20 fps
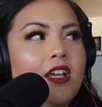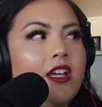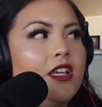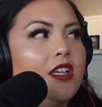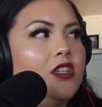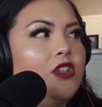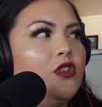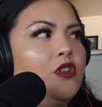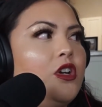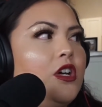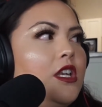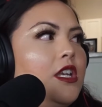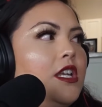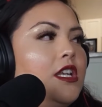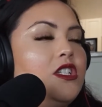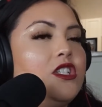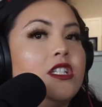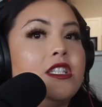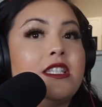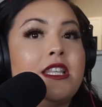you couldn't
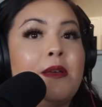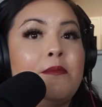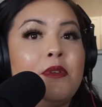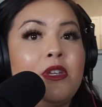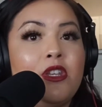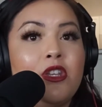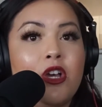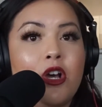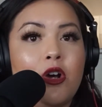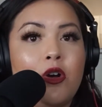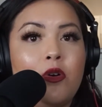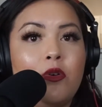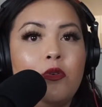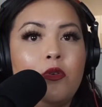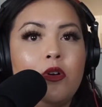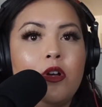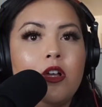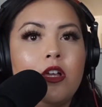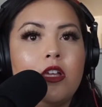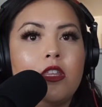have just let me
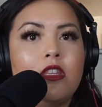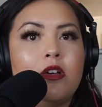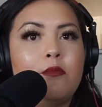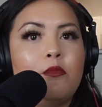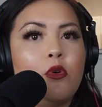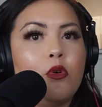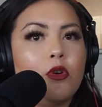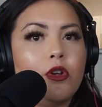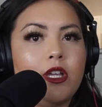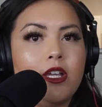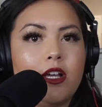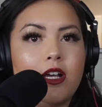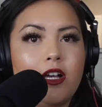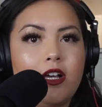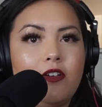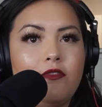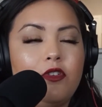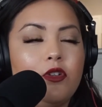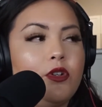know the morning of.